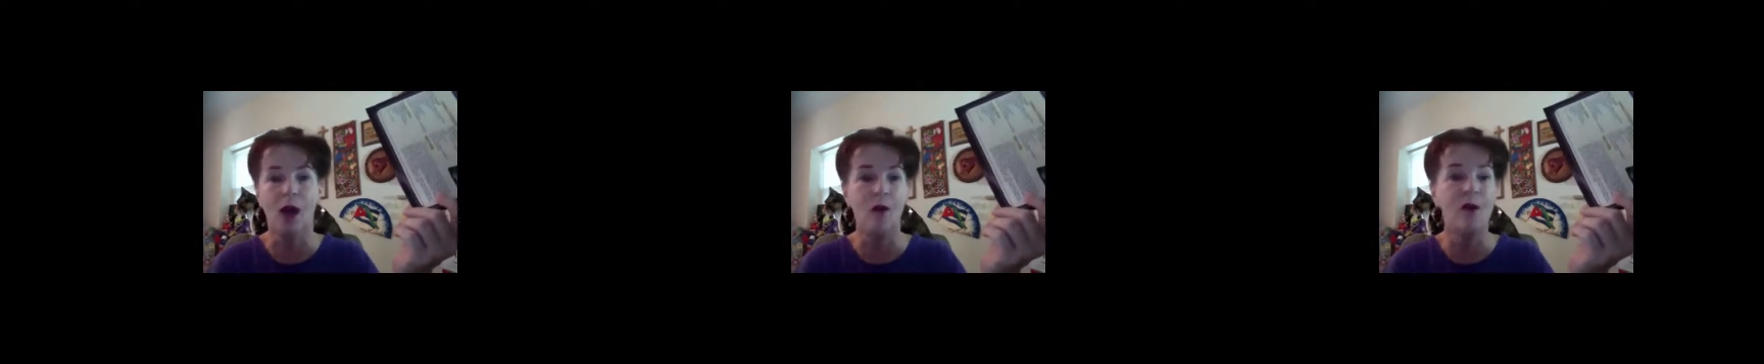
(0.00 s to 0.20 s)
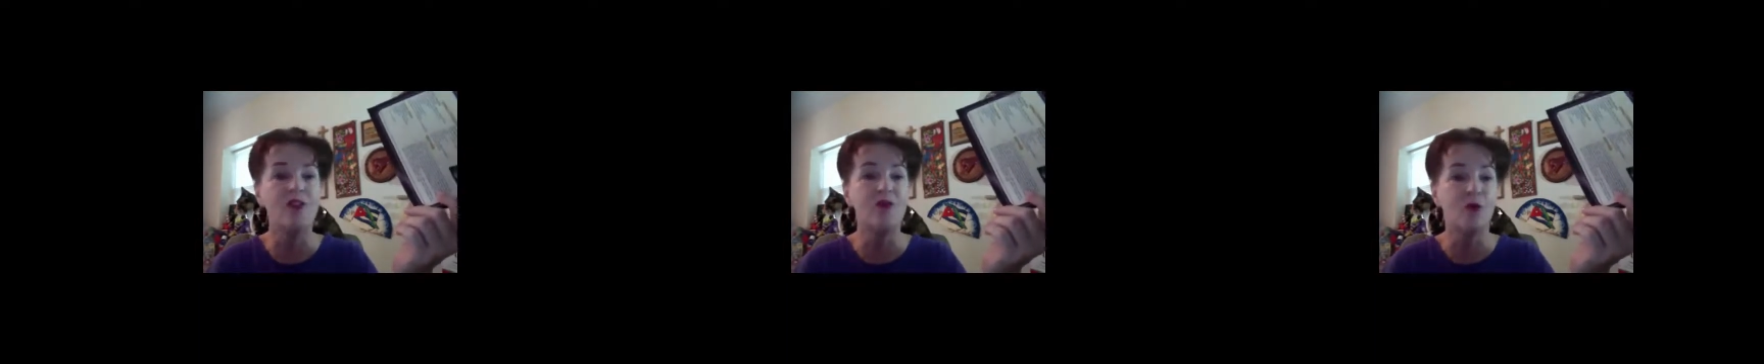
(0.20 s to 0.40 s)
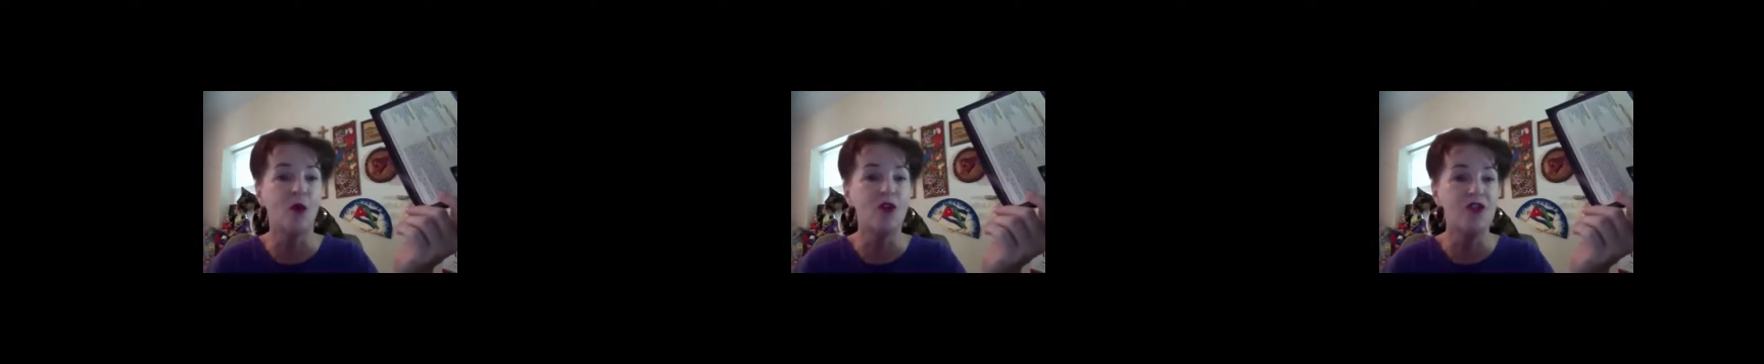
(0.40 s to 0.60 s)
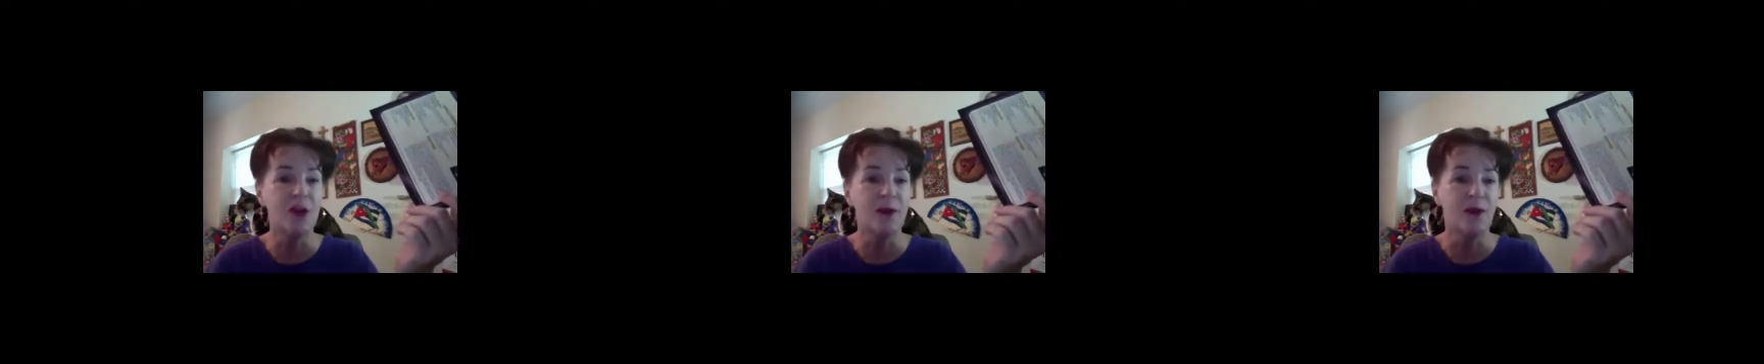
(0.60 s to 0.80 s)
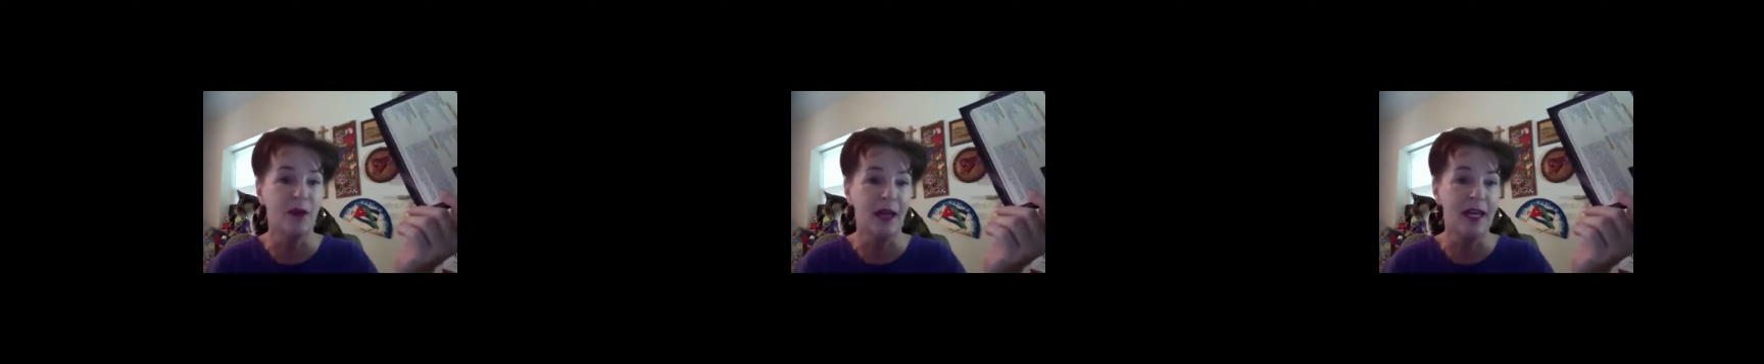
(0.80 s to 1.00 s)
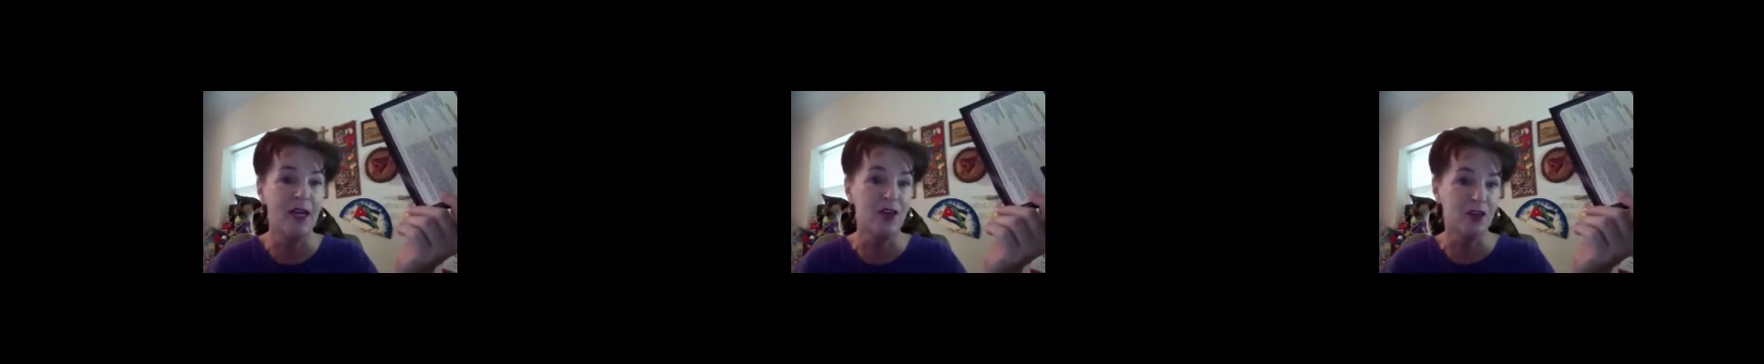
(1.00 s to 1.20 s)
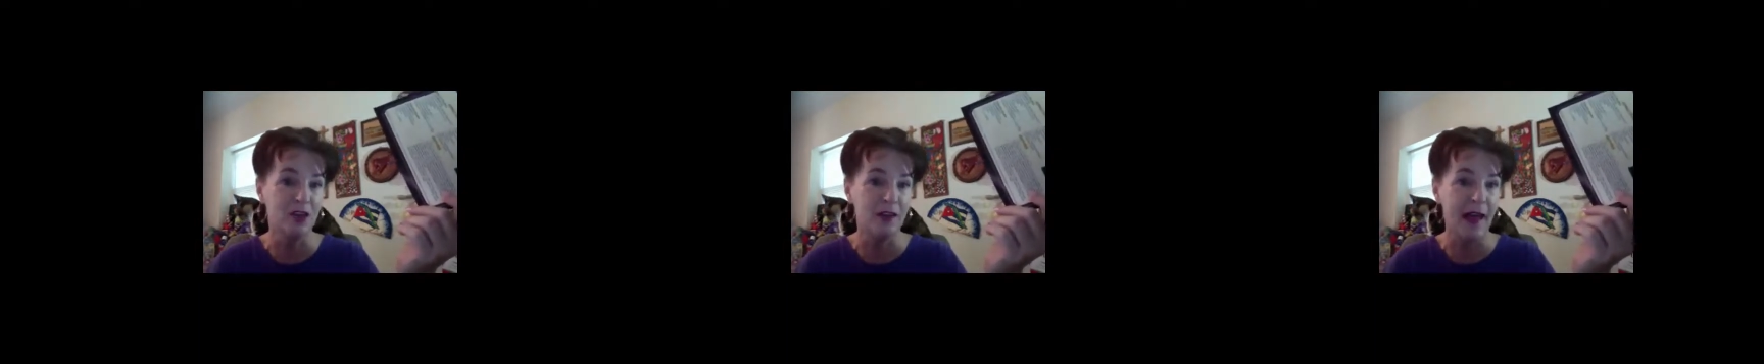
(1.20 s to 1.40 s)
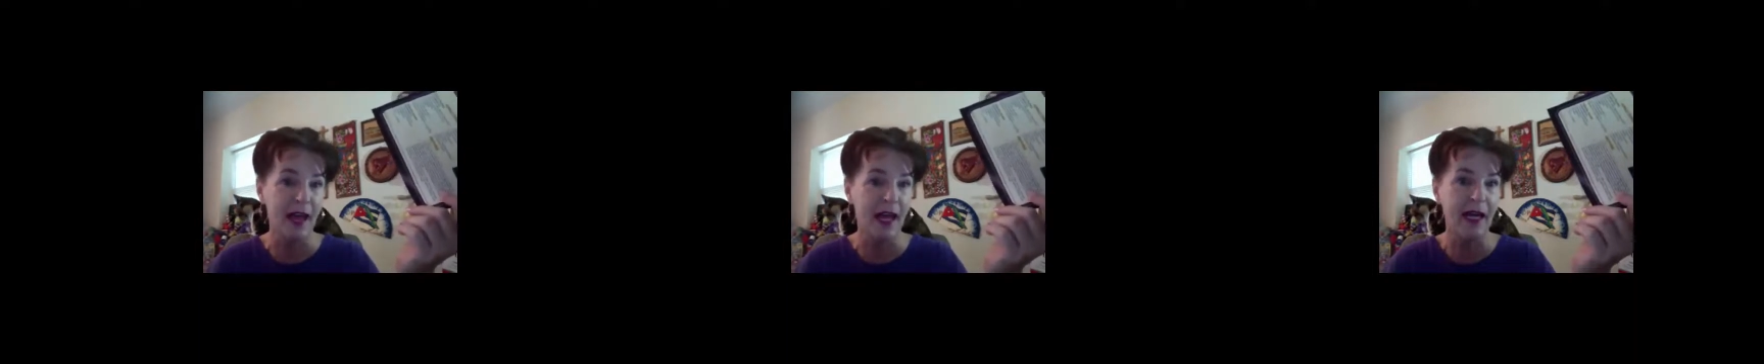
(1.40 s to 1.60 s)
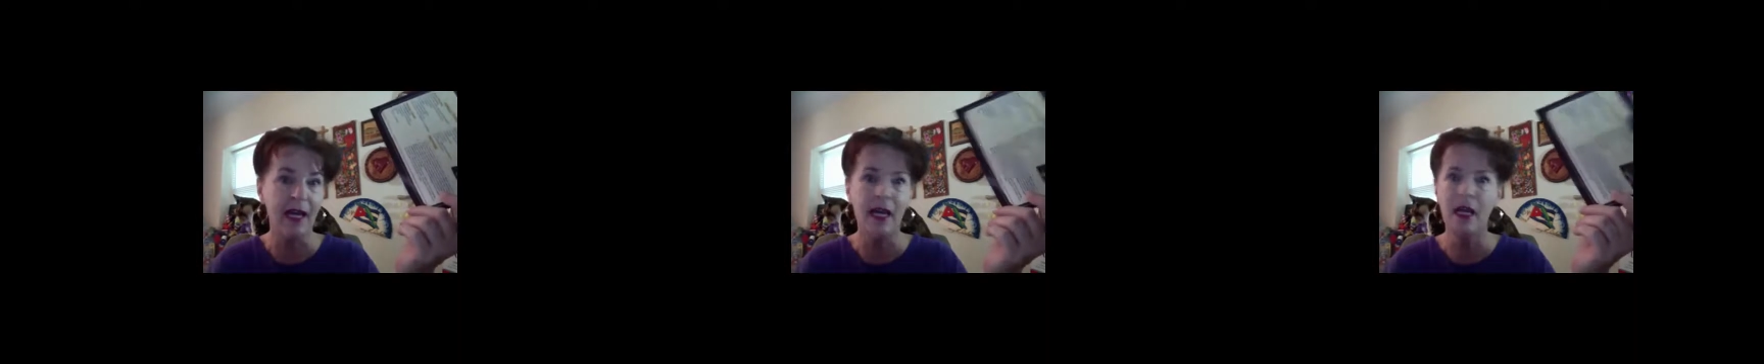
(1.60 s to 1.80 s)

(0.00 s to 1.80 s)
I wish more ships would let you do that